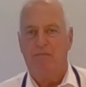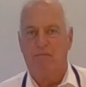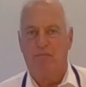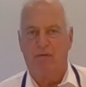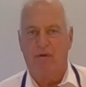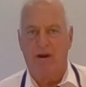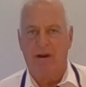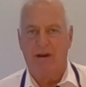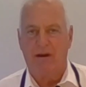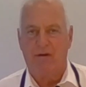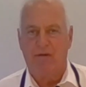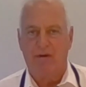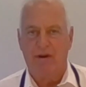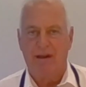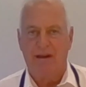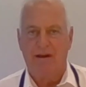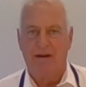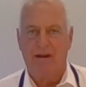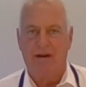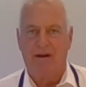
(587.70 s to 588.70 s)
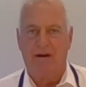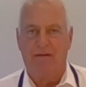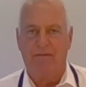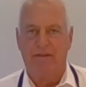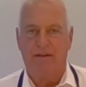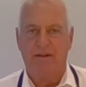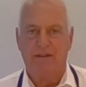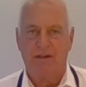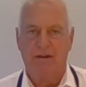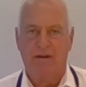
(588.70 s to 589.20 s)
bright green of
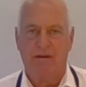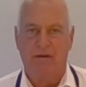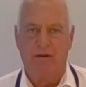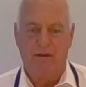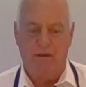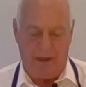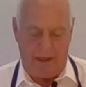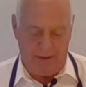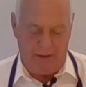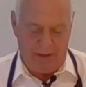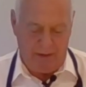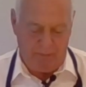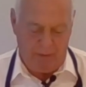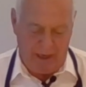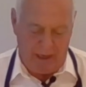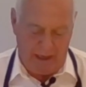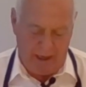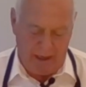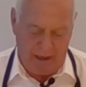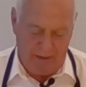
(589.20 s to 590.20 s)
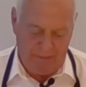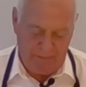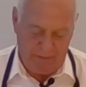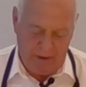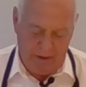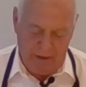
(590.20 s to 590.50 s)
the dill, and then we have